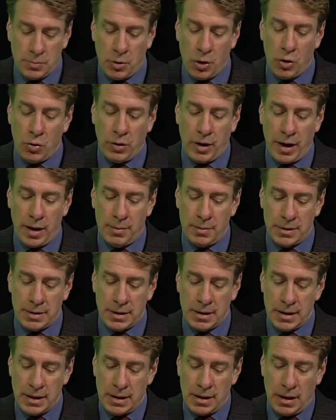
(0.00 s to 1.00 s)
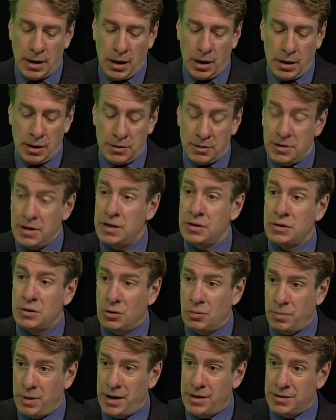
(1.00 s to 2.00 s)
programs on a
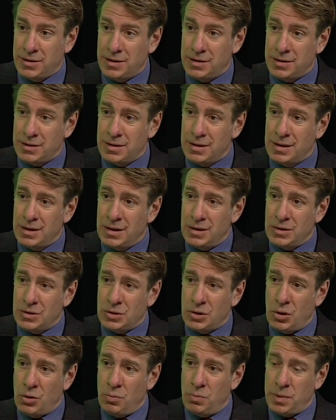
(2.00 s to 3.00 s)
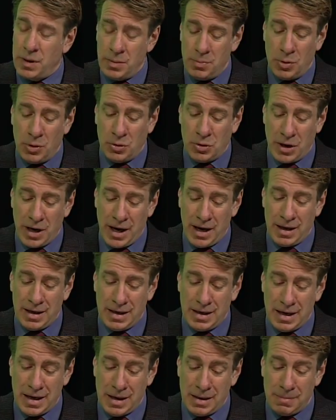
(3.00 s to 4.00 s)
seasonal basis, so people
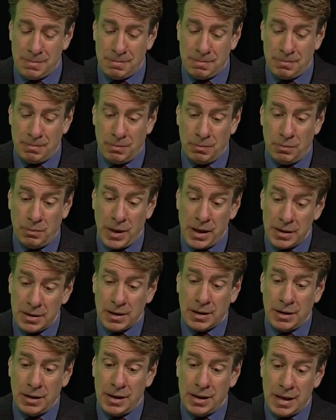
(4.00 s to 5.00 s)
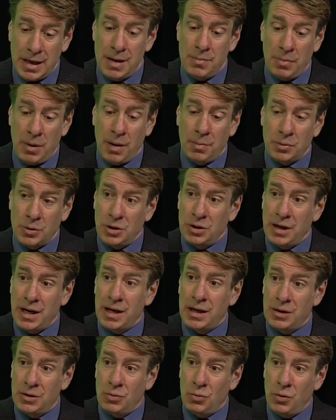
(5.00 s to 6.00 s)
can basically keep up to
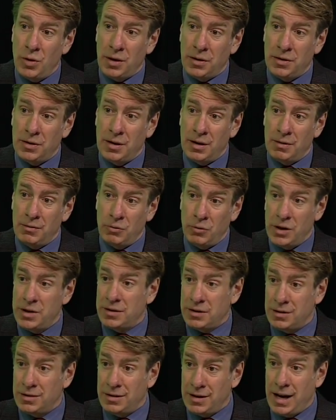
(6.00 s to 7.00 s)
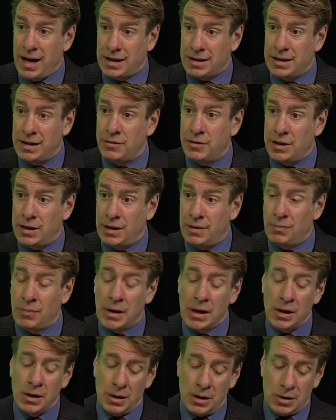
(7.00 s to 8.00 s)
date with recent activity. Yeah.
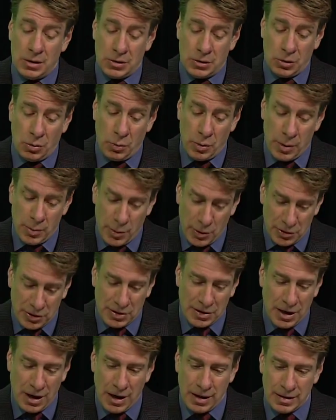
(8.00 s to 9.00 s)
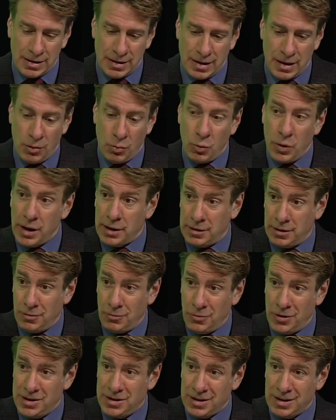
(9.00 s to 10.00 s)
So we will start with
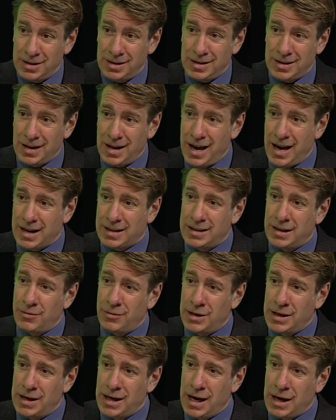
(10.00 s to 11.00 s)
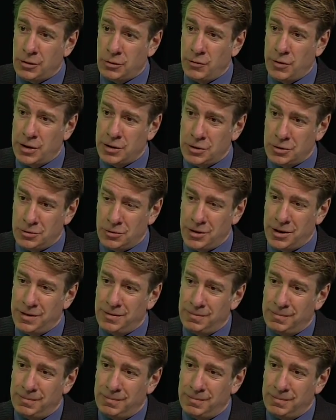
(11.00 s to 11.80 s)
recent activity at the registry.